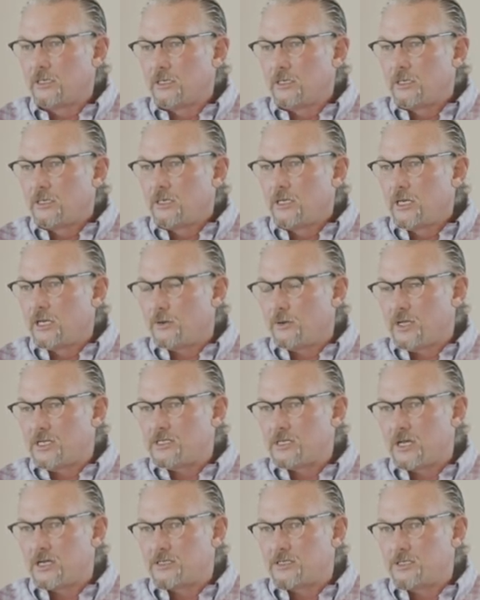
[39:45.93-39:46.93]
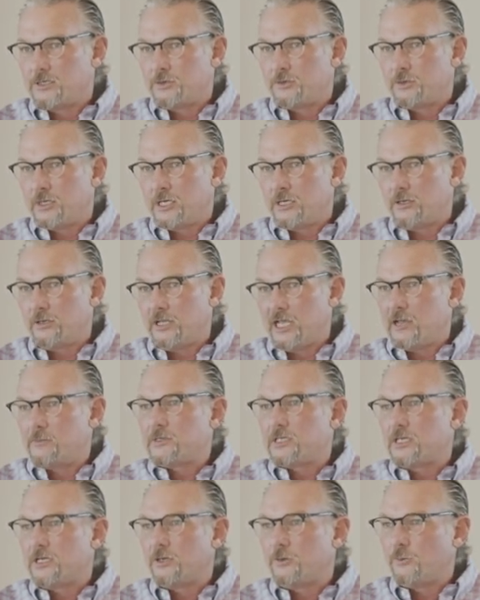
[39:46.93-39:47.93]
You know, I talked to
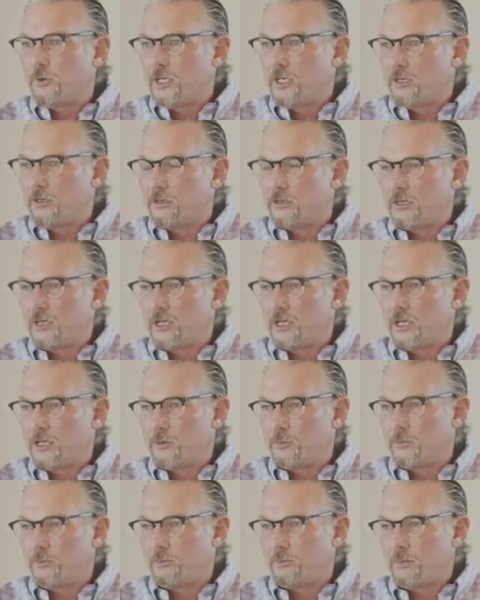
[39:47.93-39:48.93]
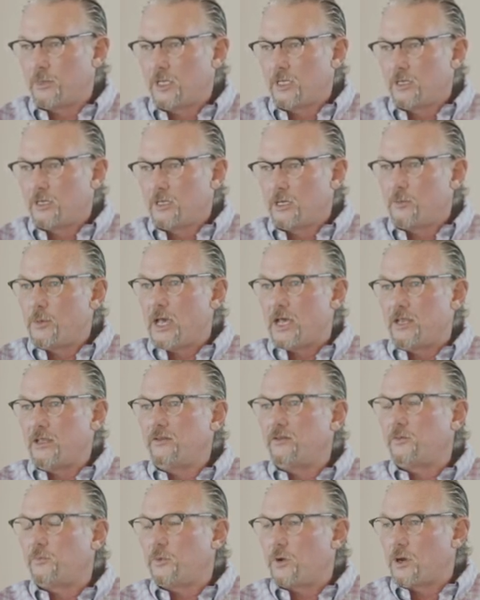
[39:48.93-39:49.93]
Lamson DeWin about
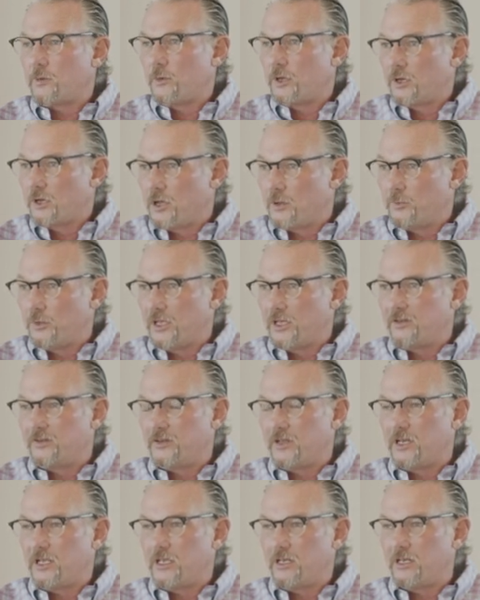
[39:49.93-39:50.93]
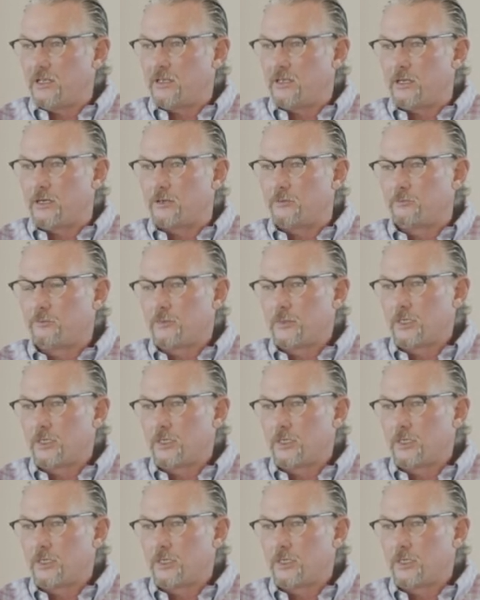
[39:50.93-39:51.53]
his apartment complex that he did there.